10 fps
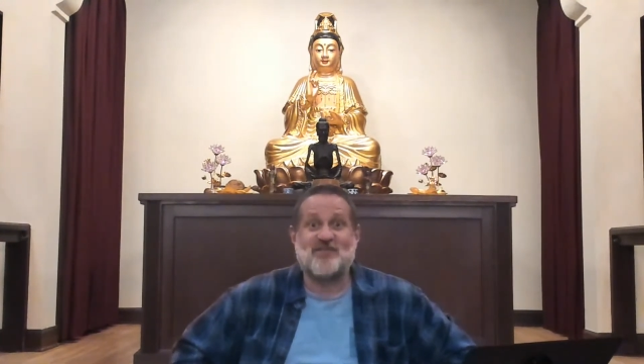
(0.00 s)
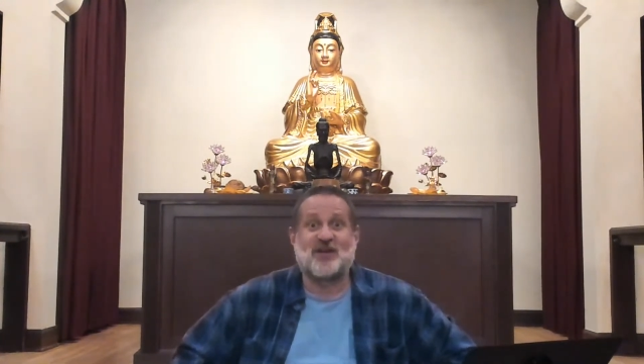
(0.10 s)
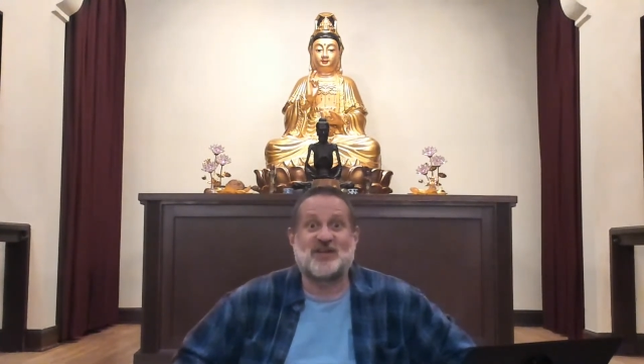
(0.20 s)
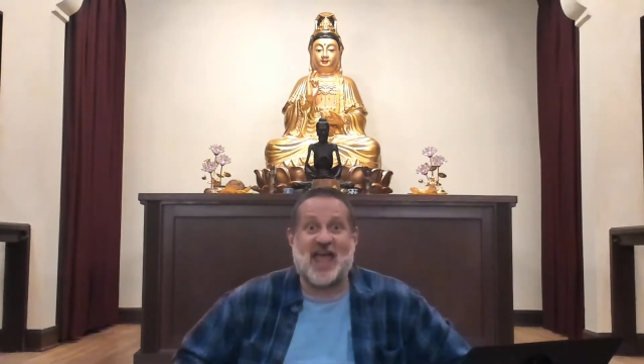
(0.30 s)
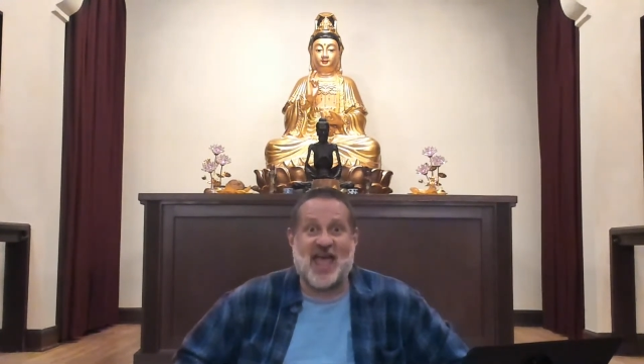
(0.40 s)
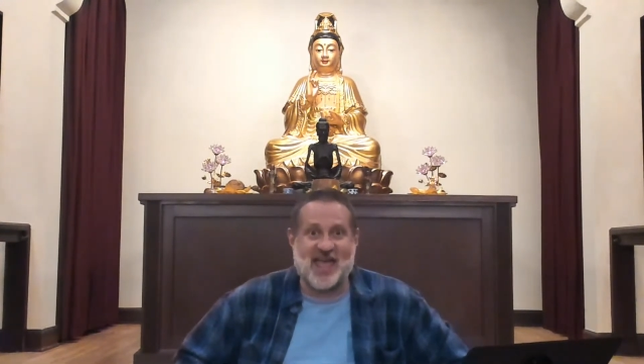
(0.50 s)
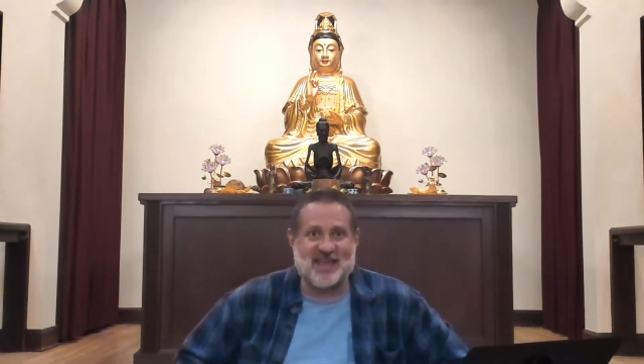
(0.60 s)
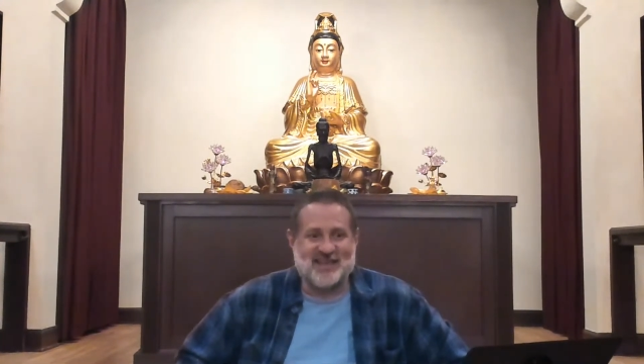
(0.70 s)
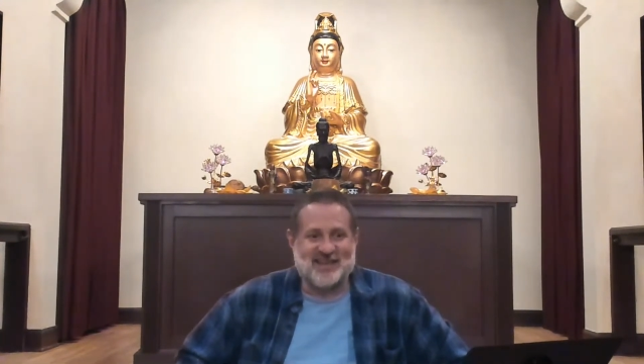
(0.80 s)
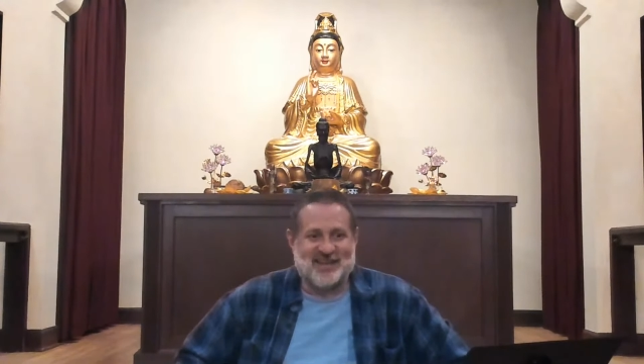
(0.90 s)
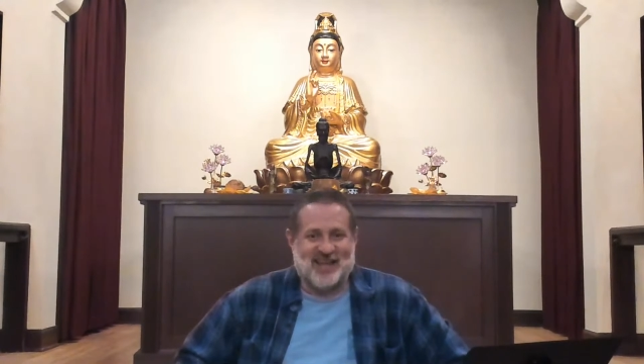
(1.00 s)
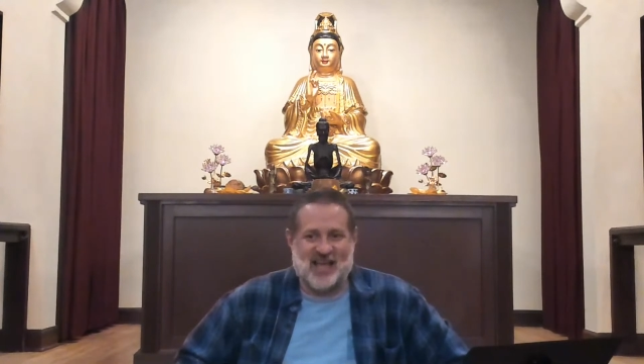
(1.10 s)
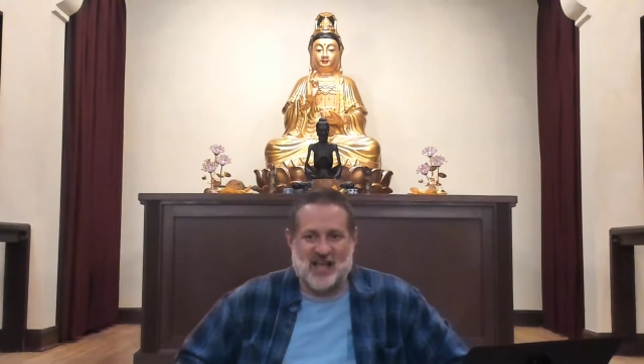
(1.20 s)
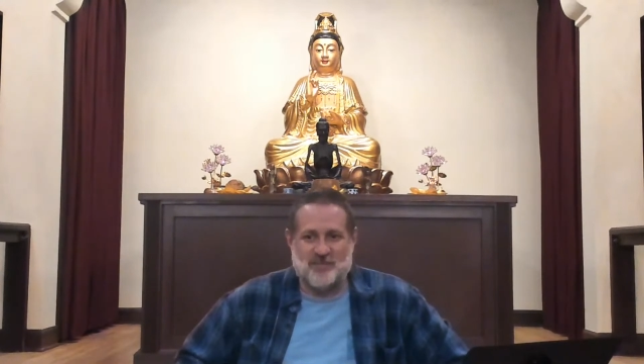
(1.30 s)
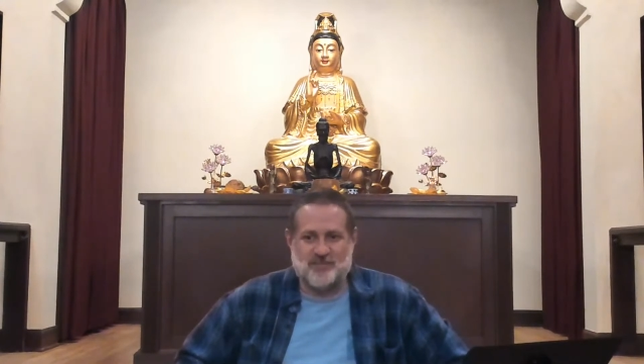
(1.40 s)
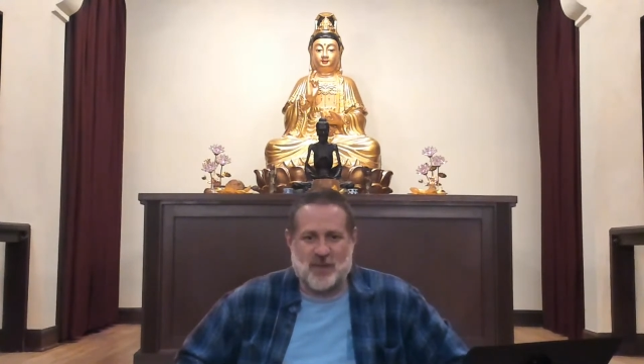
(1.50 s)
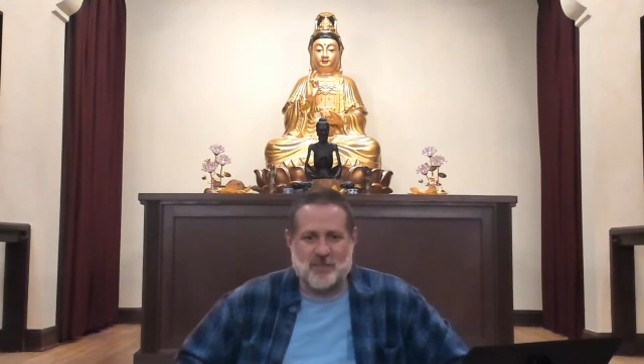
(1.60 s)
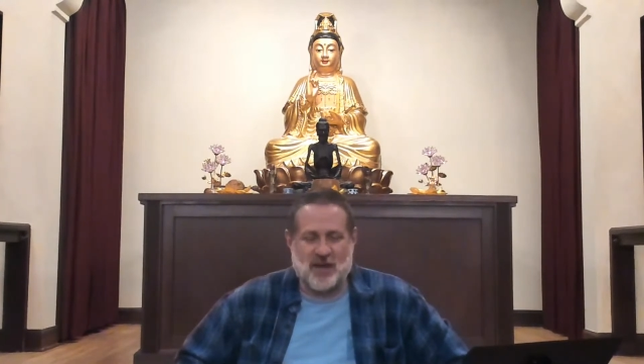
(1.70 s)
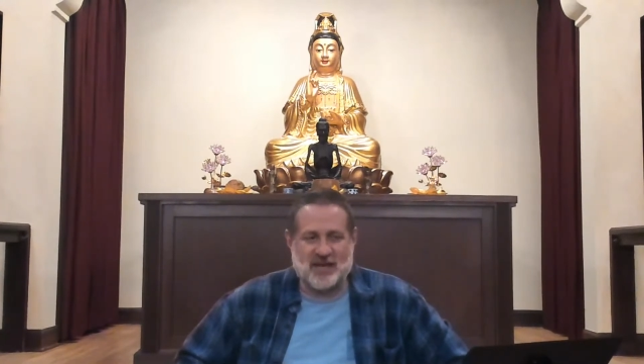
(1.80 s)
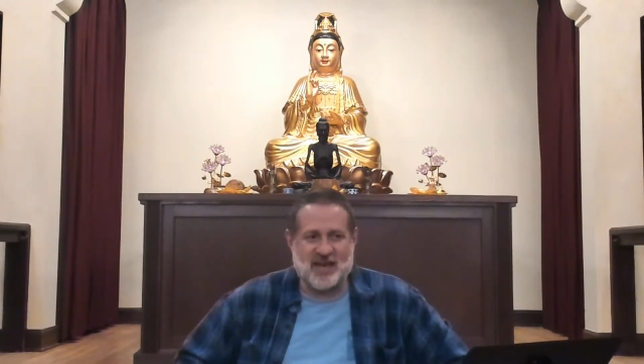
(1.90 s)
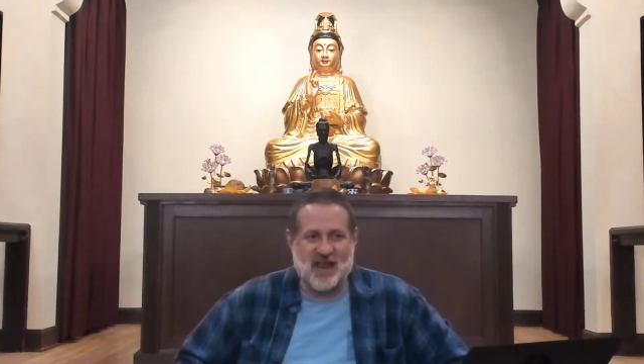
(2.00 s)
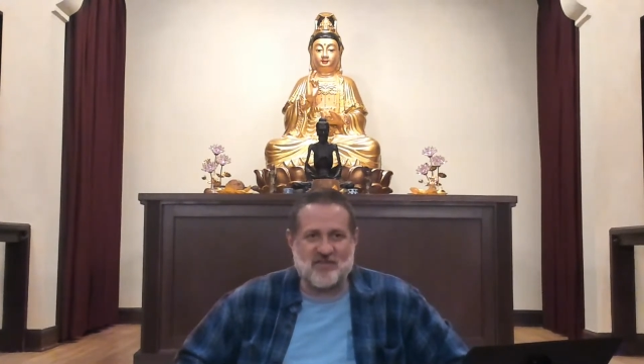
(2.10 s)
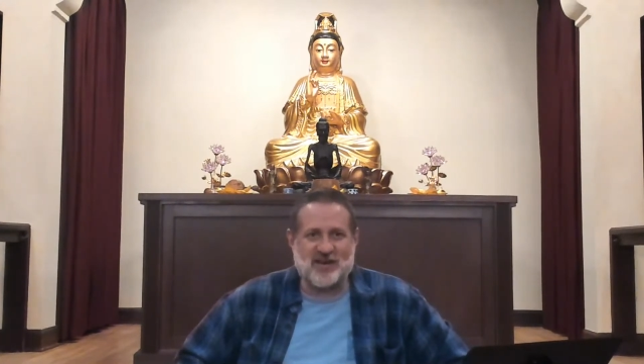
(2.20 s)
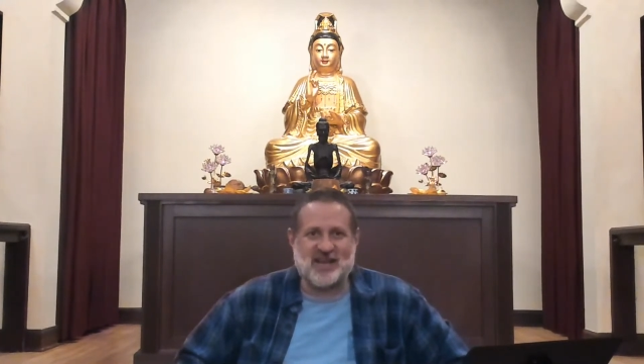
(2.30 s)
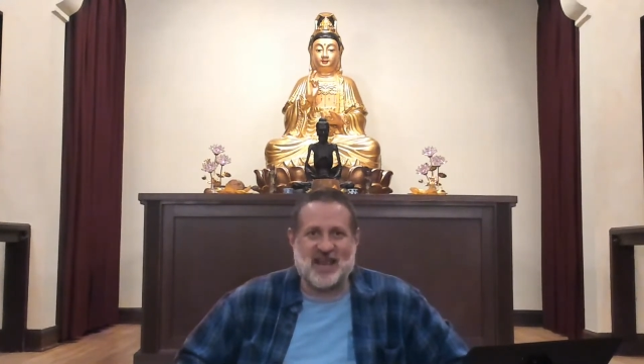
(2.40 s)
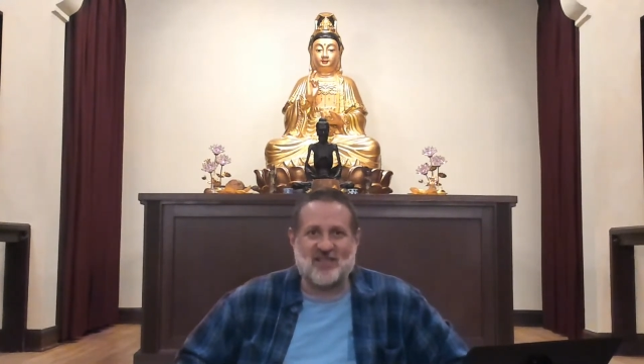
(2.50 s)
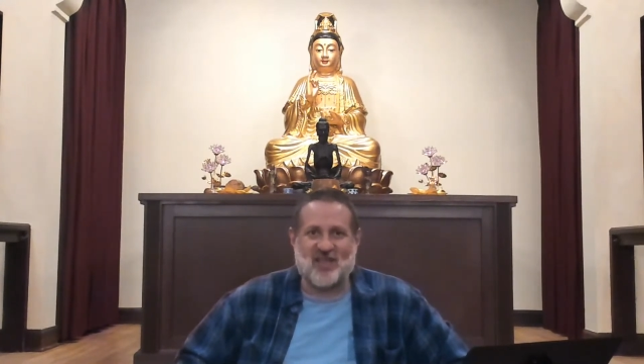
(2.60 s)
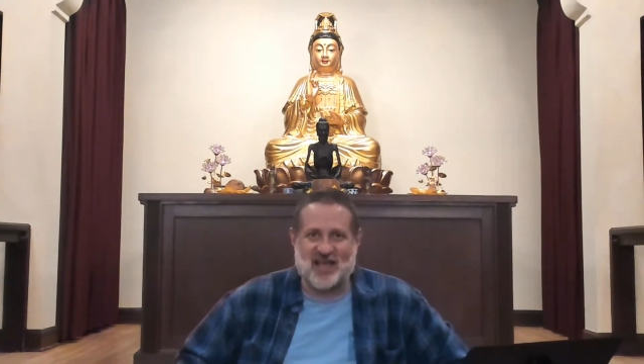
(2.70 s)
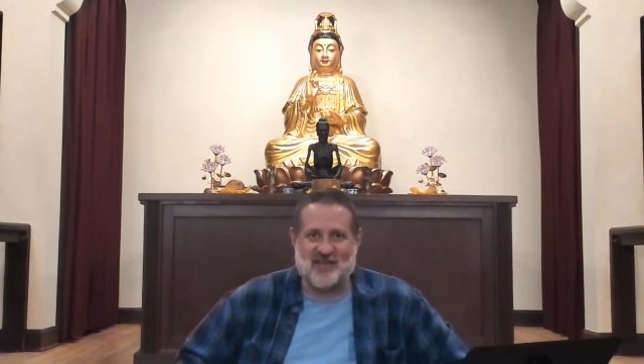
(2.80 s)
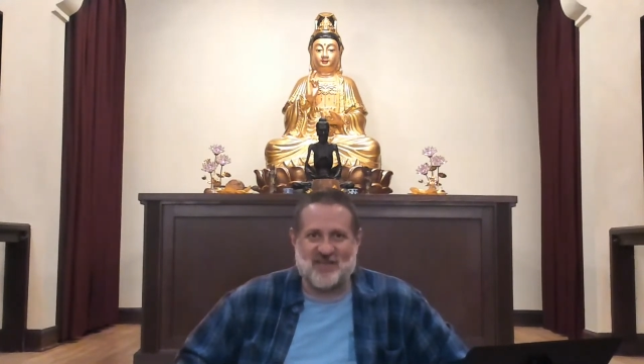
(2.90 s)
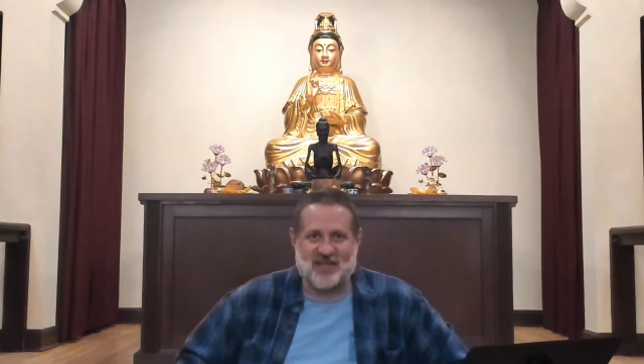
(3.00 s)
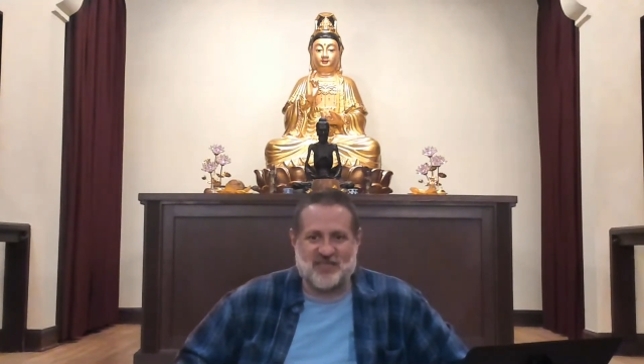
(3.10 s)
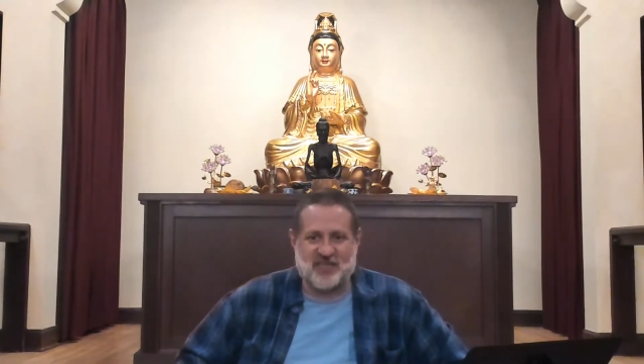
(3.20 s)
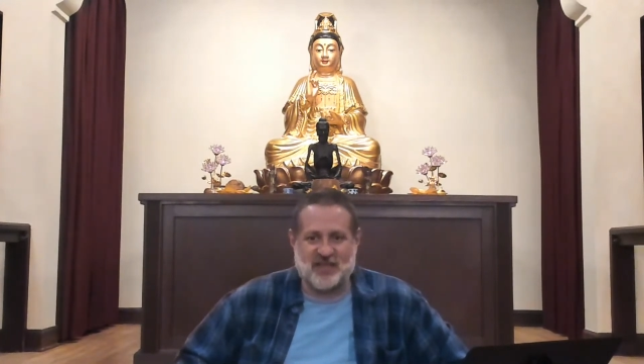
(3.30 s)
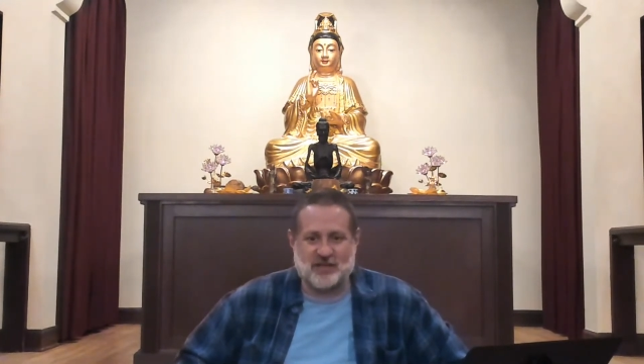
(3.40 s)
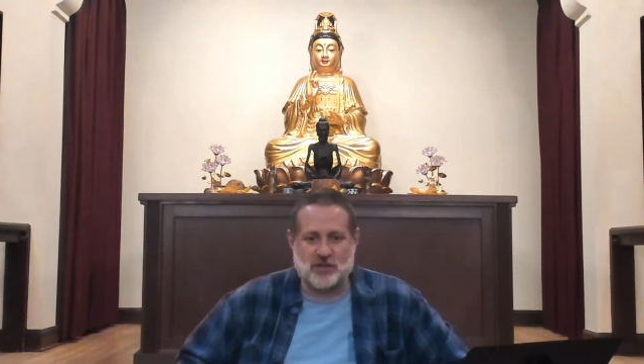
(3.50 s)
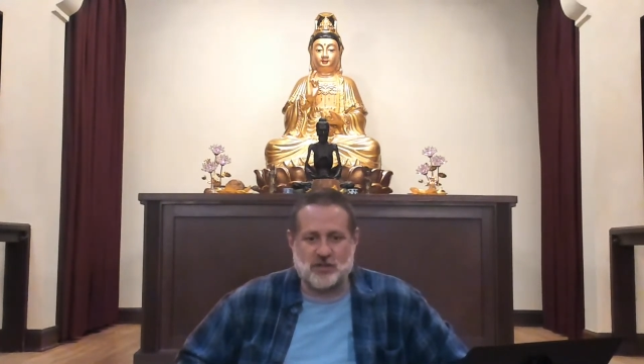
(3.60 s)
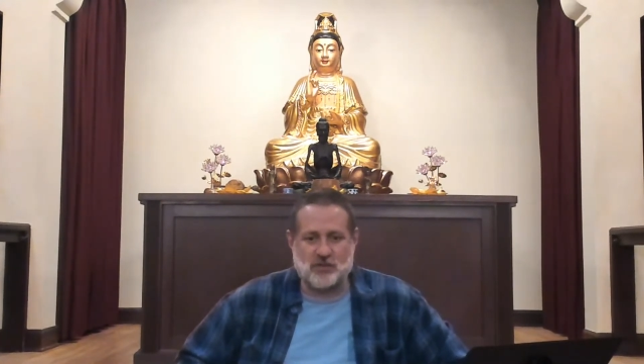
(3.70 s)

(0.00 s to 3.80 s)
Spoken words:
day. But in everyday life, I think